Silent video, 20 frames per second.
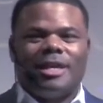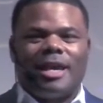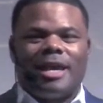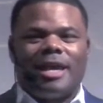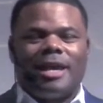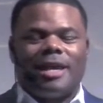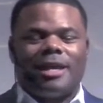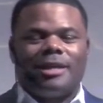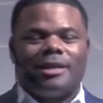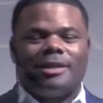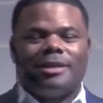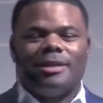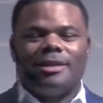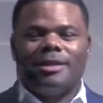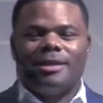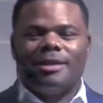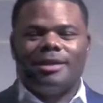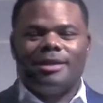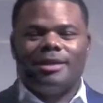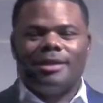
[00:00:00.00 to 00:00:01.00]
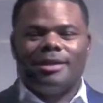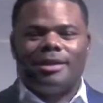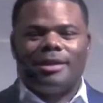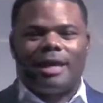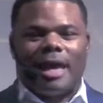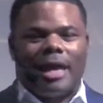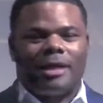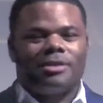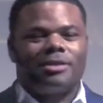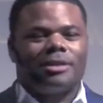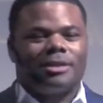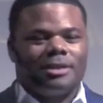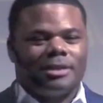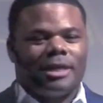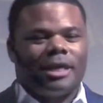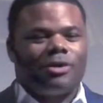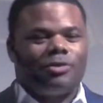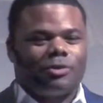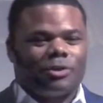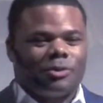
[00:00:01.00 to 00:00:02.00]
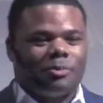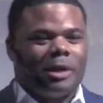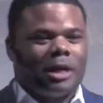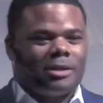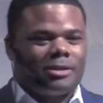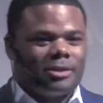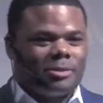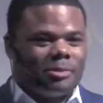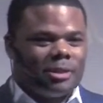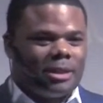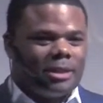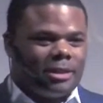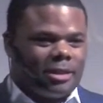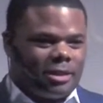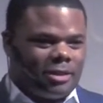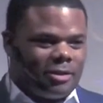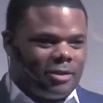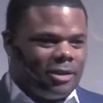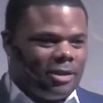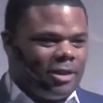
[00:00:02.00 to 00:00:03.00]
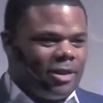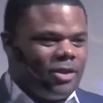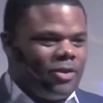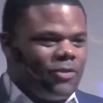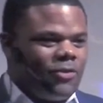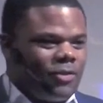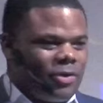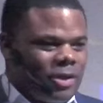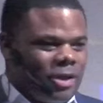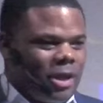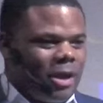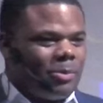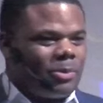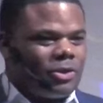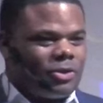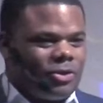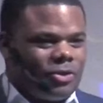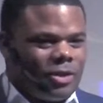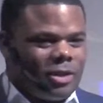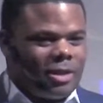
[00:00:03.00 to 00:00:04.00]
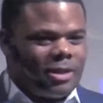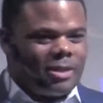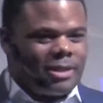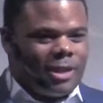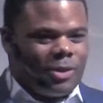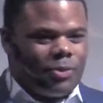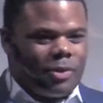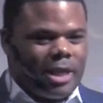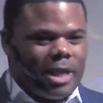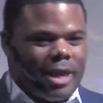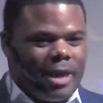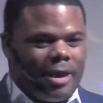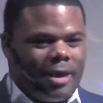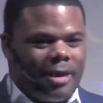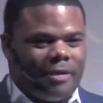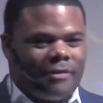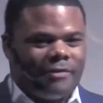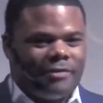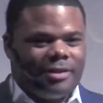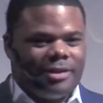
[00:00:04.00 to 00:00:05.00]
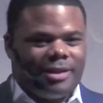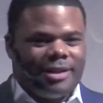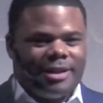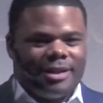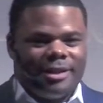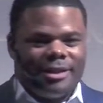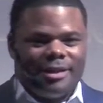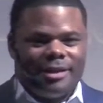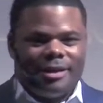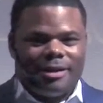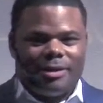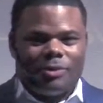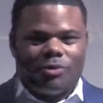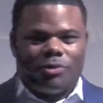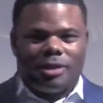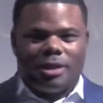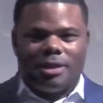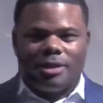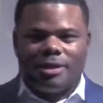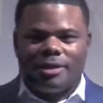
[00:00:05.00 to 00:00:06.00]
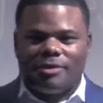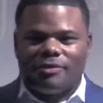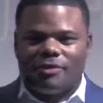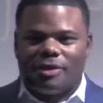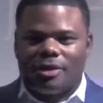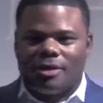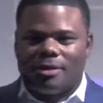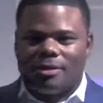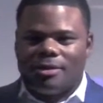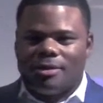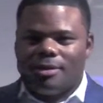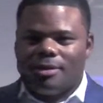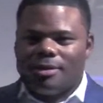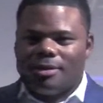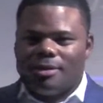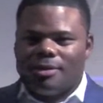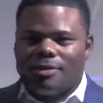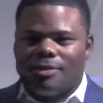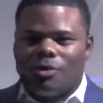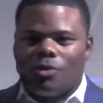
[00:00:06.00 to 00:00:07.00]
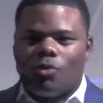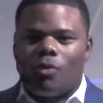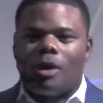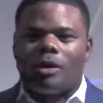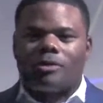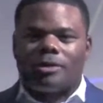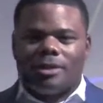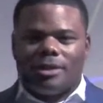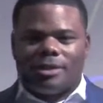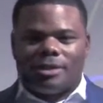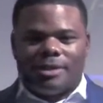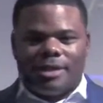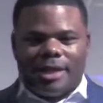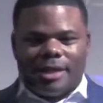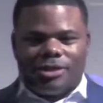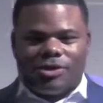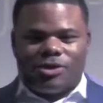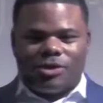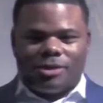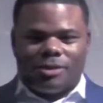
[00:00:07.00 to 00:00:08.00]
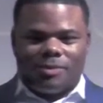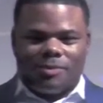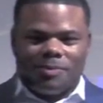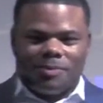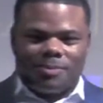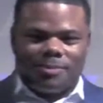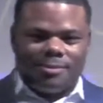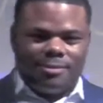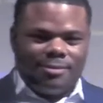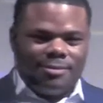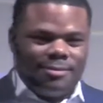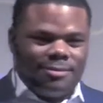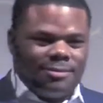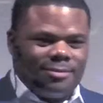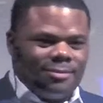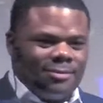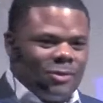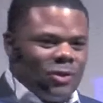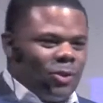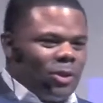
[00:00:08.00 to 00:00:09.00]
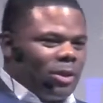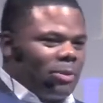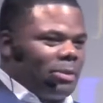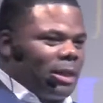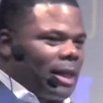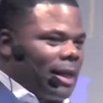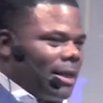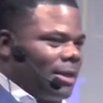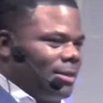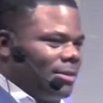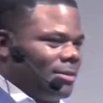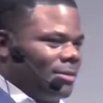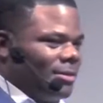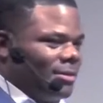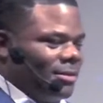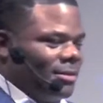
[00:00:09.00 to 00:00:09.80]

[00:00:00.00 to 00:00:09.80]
and actually take responsibility for the opportunities that we have. We live in the wealthiest nation on the planet.